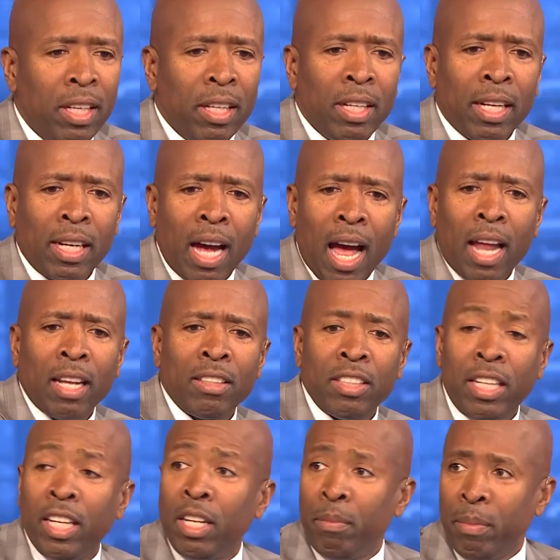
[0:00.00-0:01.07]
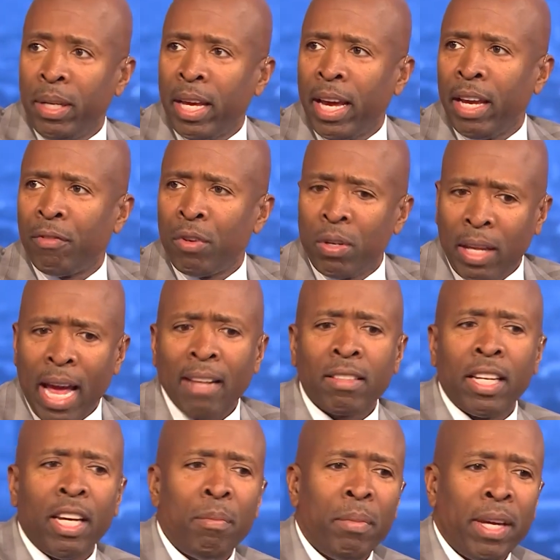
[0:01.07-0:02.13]
in college and in NBA, if you ask
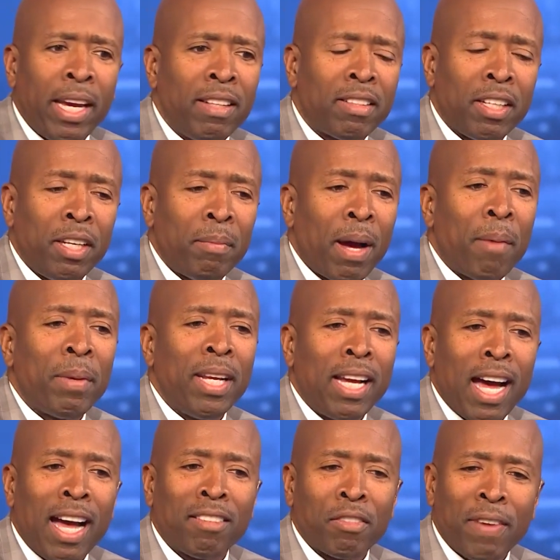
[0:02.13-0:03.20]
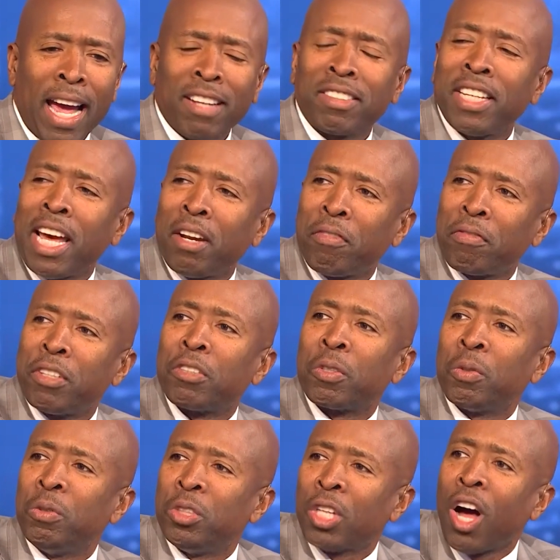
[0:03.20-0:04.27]
the NBA team how many guys have actually had a
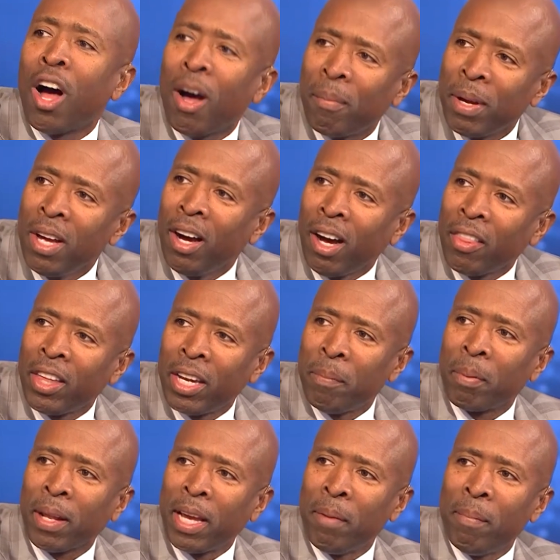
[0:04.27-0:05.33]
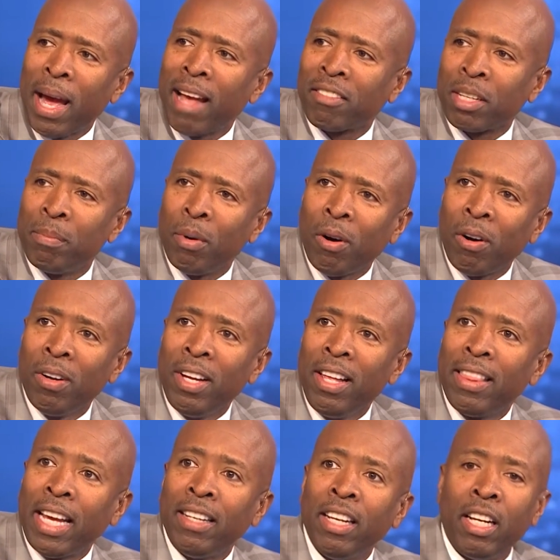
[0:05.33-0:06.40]
physical job other than playing basketball,
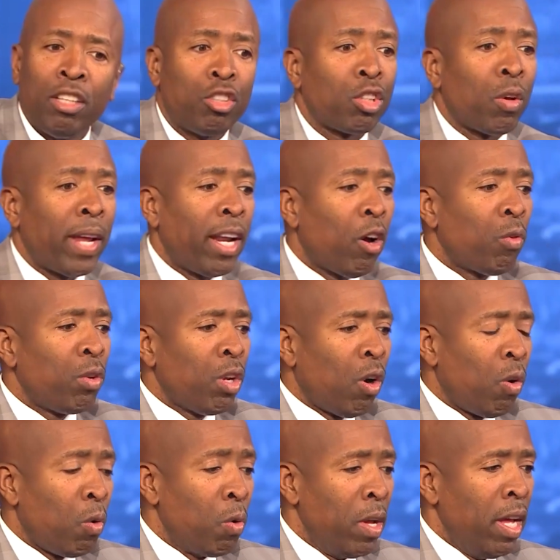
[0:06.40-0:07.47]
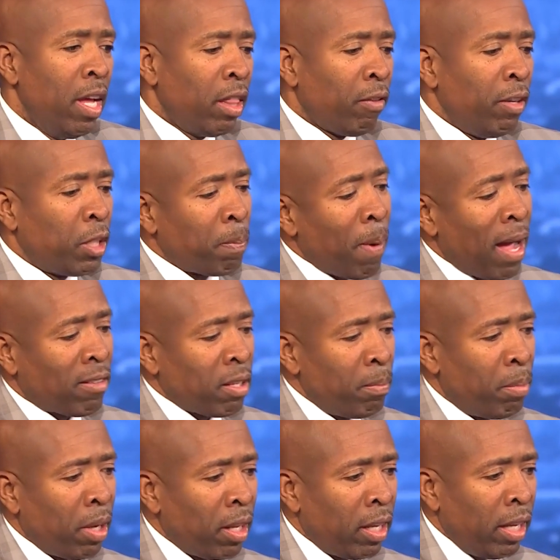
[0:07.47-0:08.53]
they didn't. So they don't know the
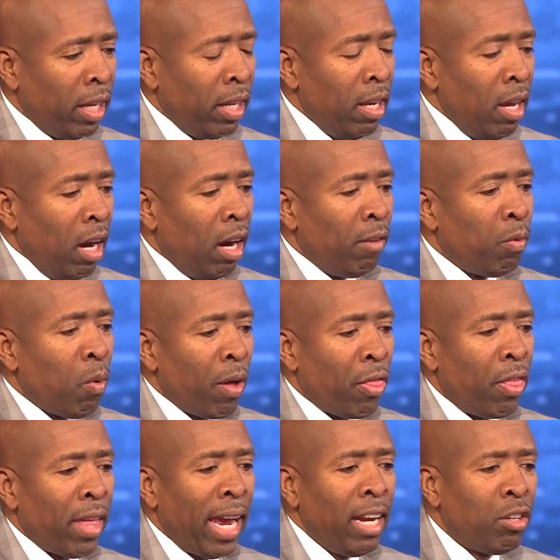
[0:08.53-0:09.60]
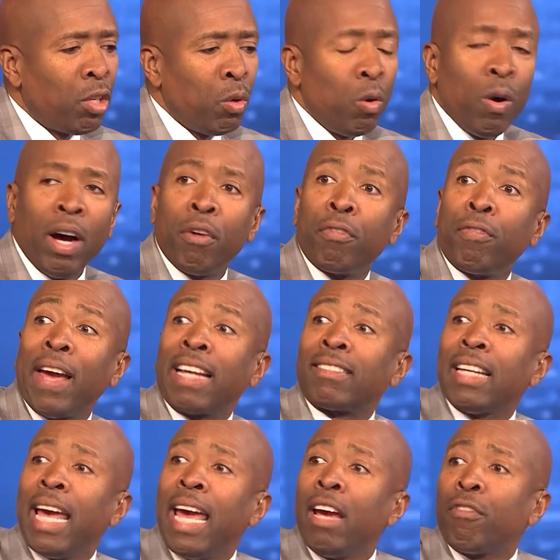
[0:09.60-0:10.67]
responsibility of what they do affects
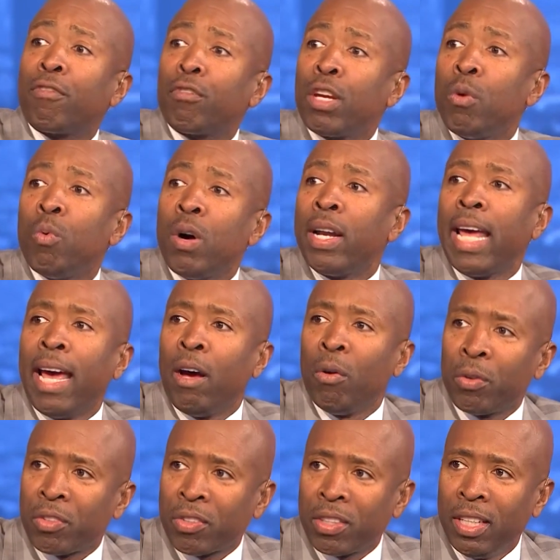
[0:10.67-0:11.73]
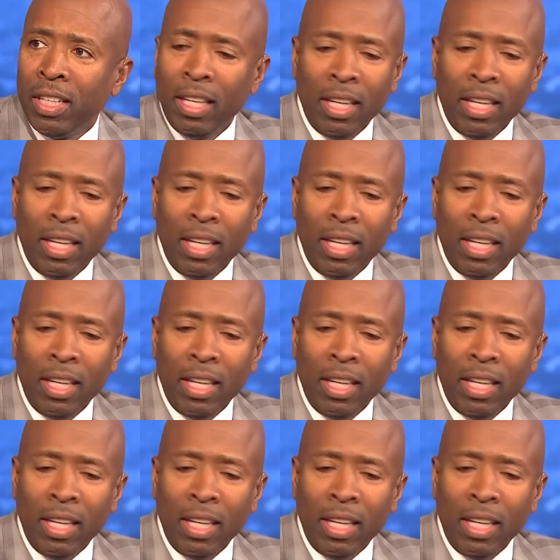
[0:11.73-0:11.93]
everyone else.